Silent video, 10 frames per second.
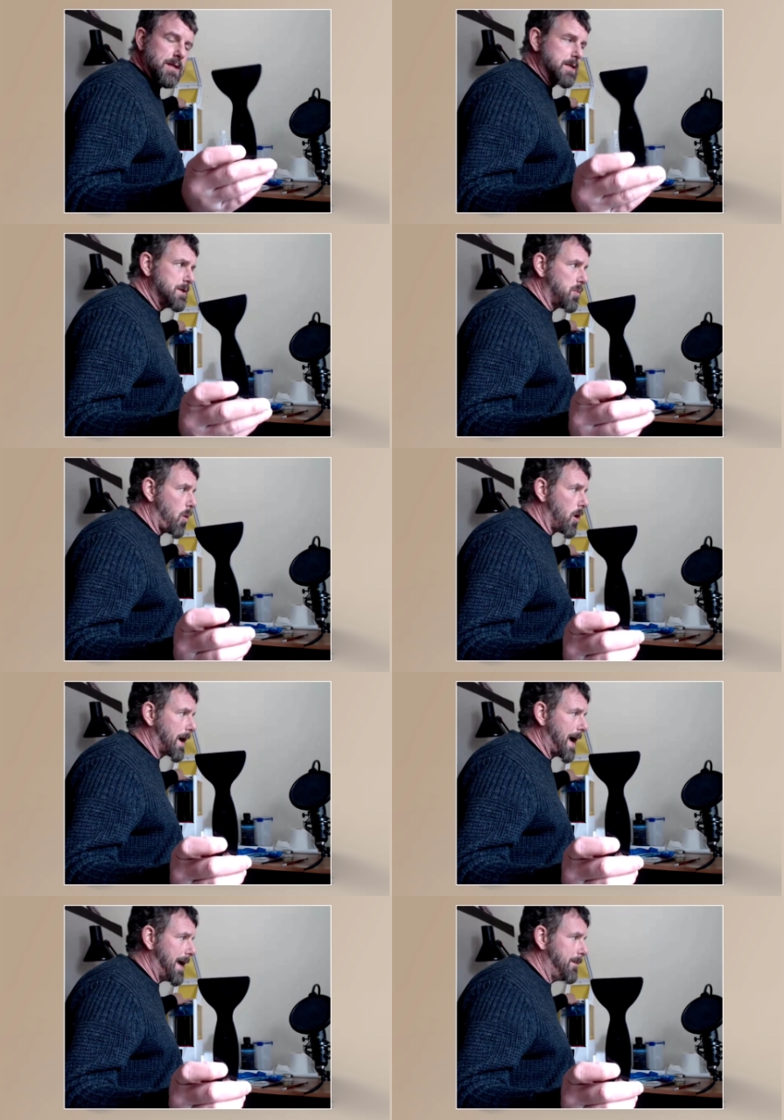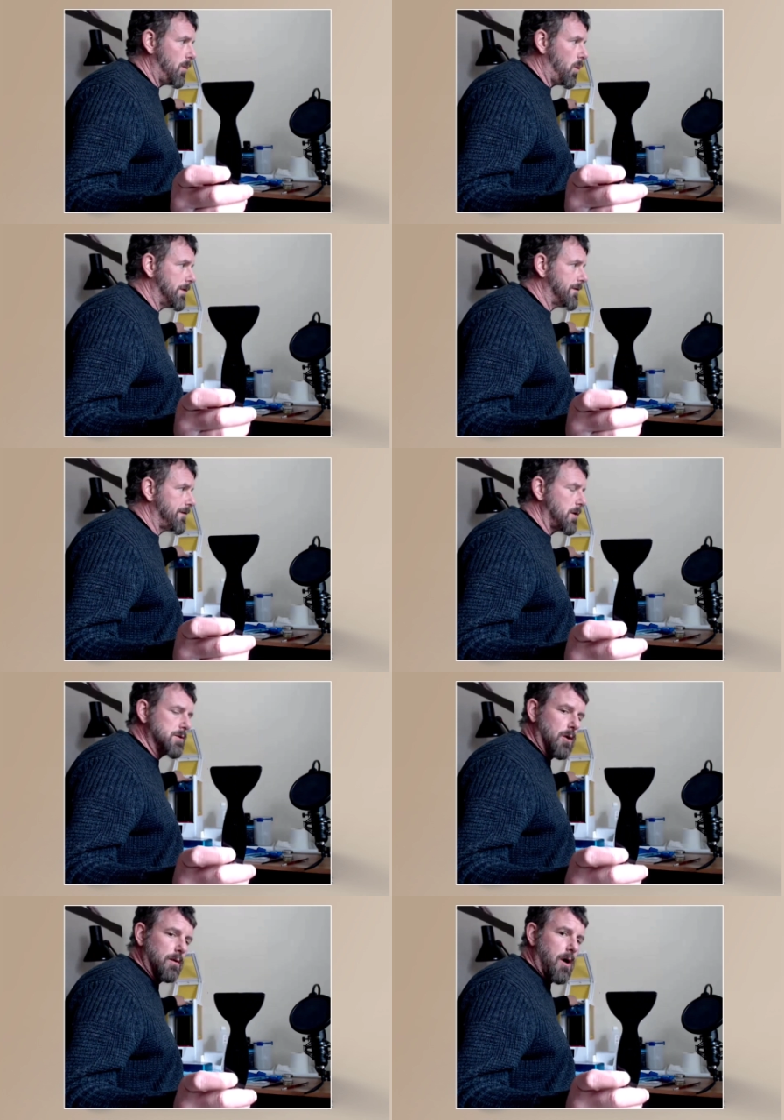This is what came with
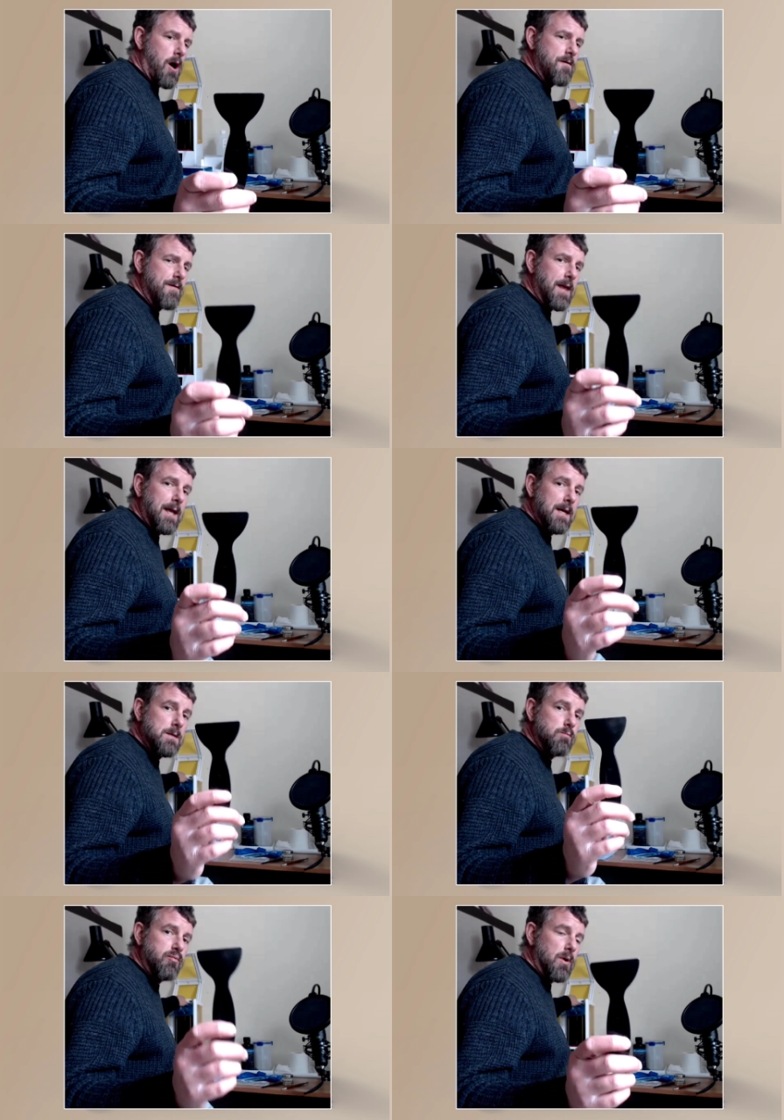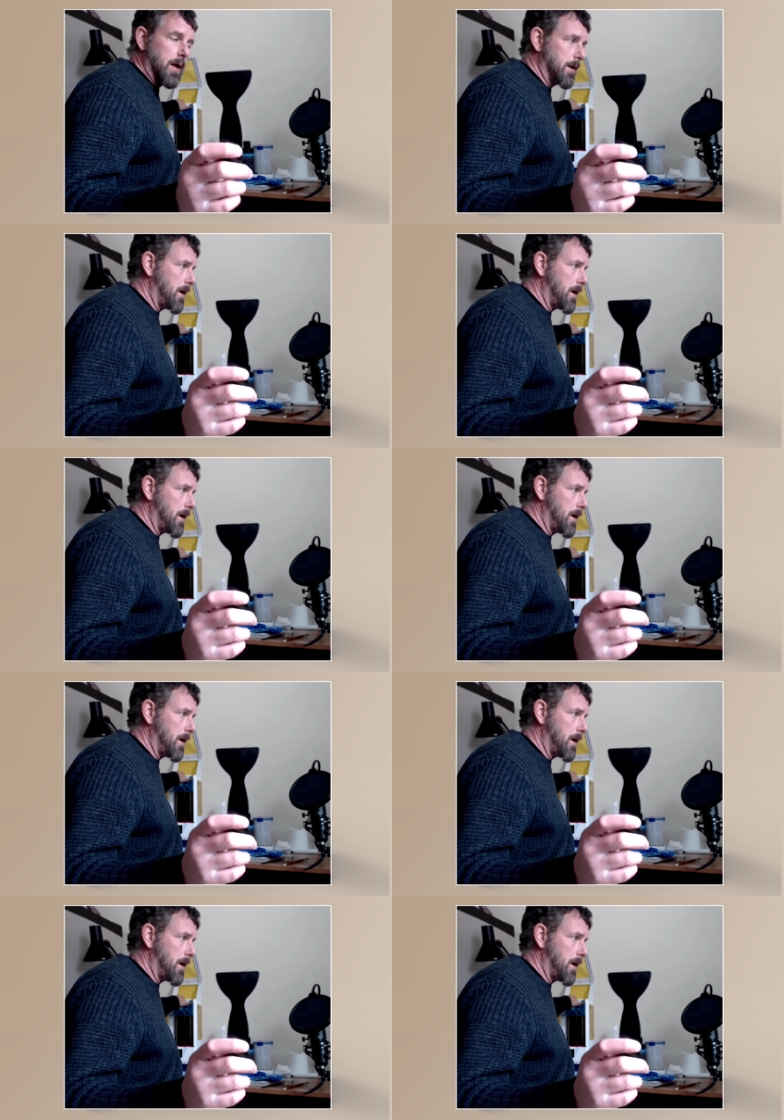Photon. I think it's brilliant.